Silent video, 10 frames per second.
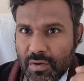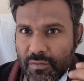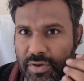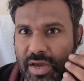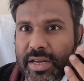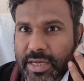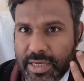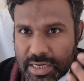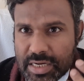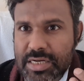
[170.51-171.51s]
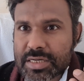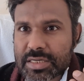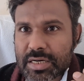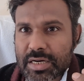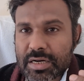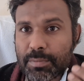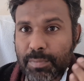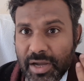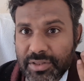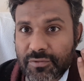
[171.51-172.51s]
we are hindered
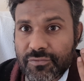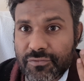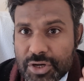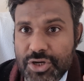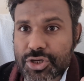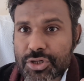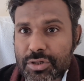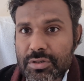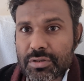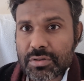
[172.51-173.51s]
by the vision